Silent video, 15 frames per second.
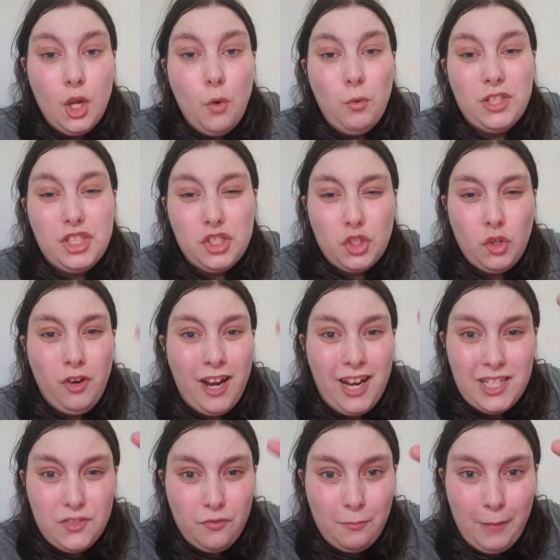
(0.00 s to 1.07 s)
which is
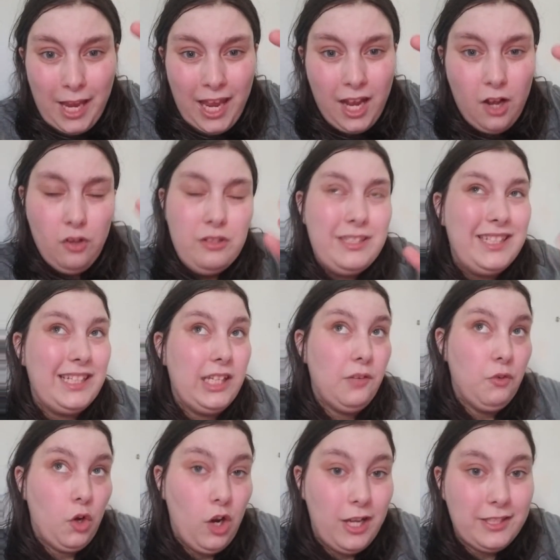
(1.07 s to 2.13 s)
across from my house because I live
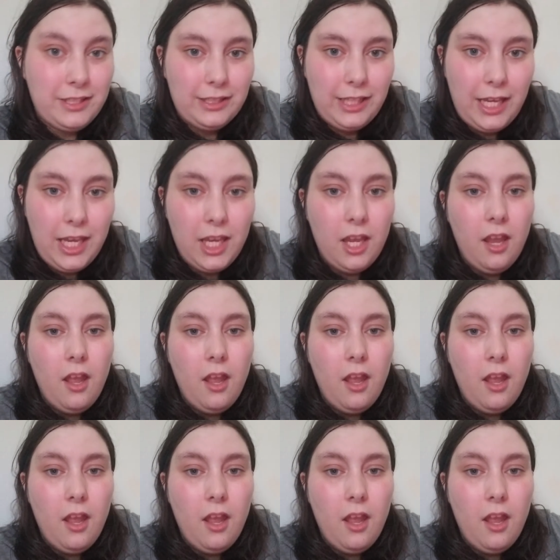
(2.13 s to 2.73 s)
across the lake.